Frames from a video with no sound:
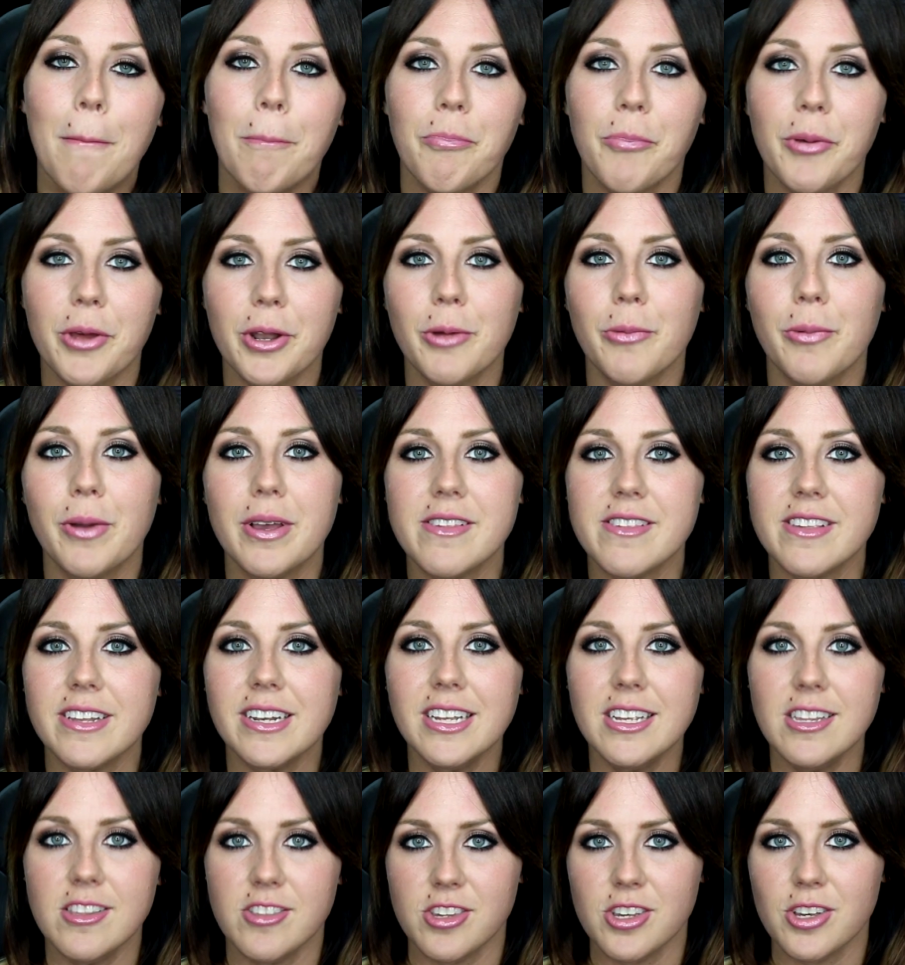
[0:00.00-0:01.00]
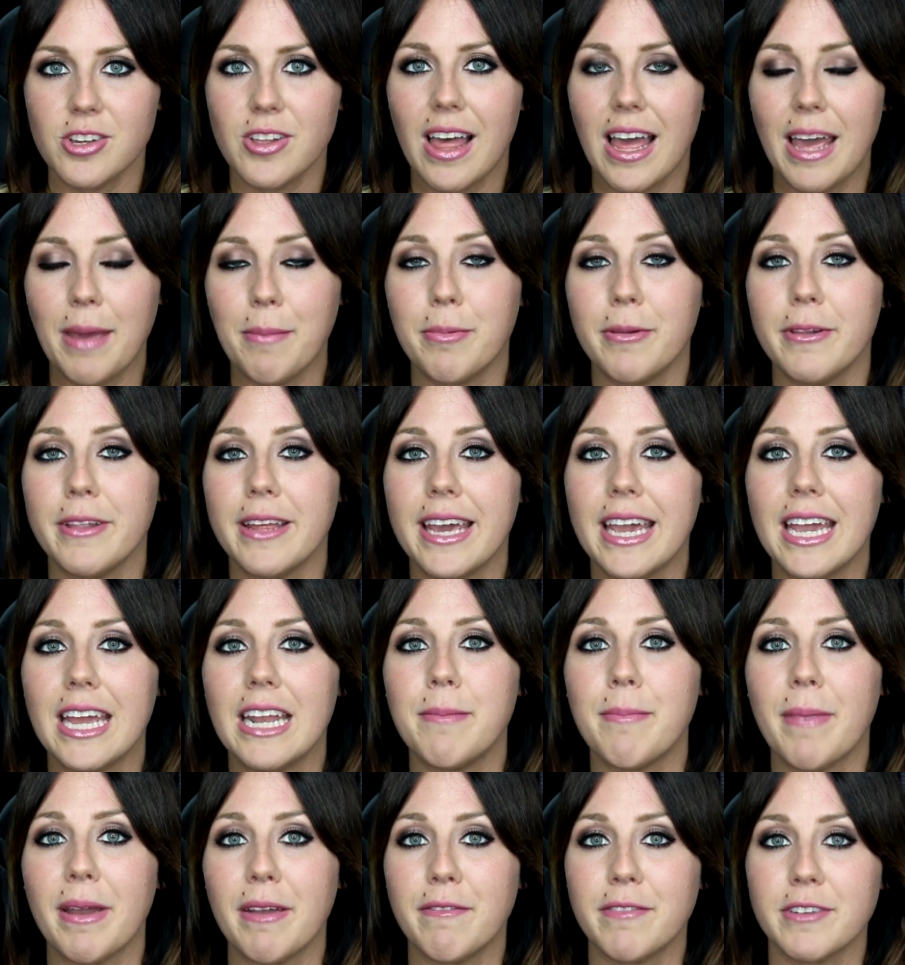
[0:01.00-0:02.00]
But it wasn't until I played
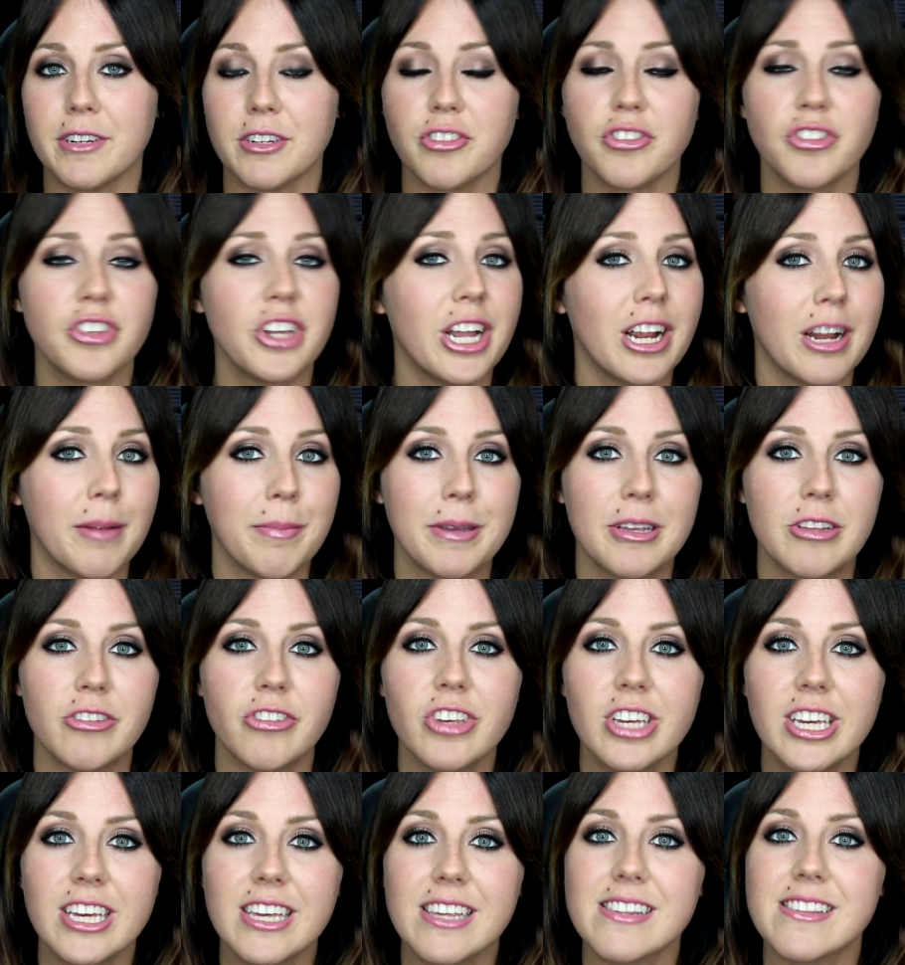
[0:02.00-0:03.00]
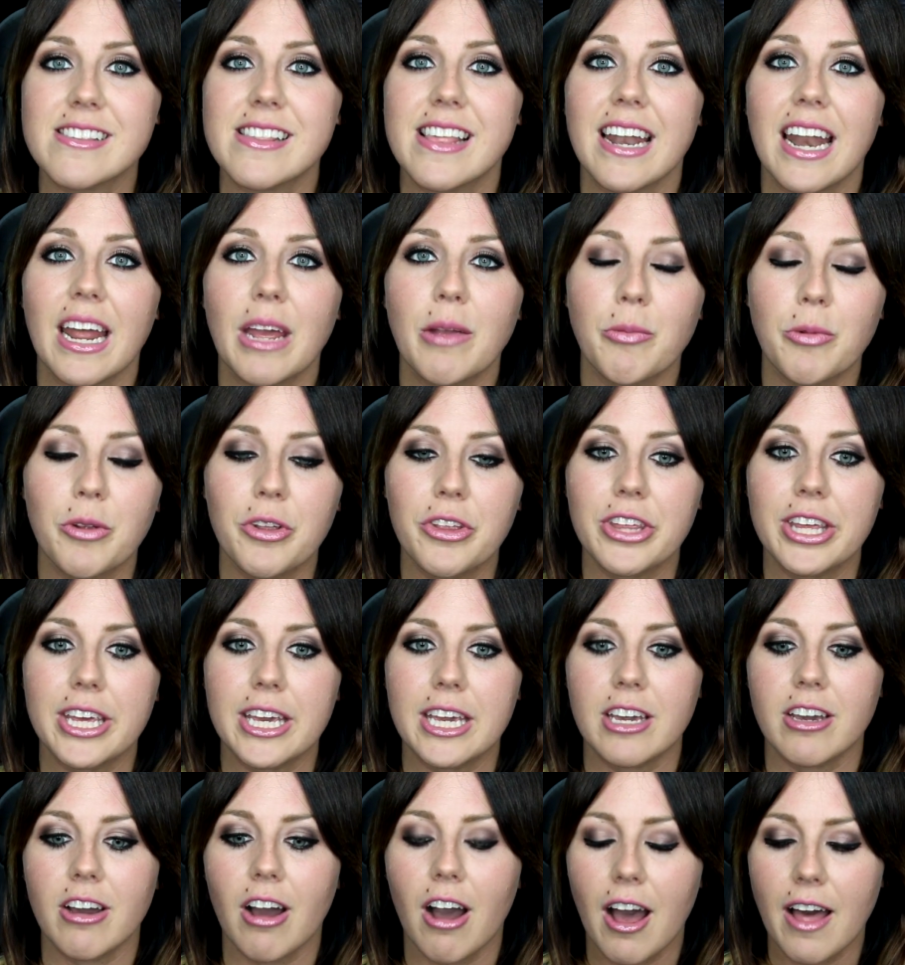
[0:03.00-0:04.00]
my first JRPGs that I really
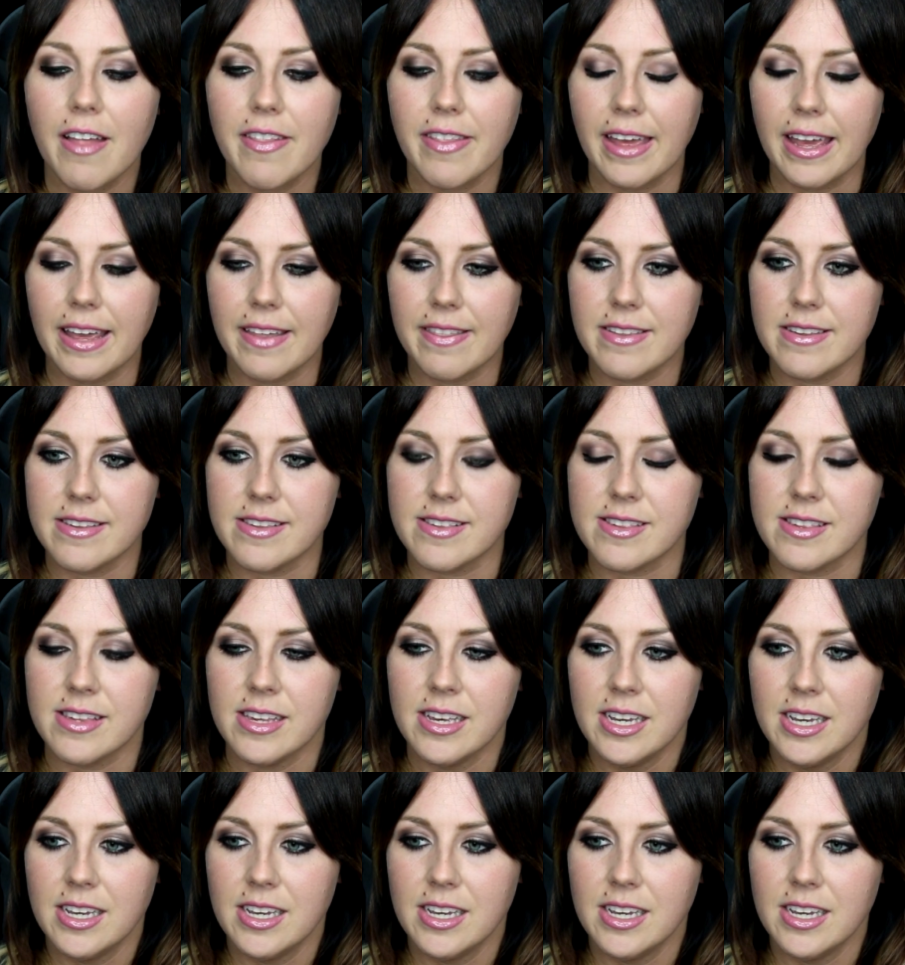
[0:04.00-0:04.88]
got like this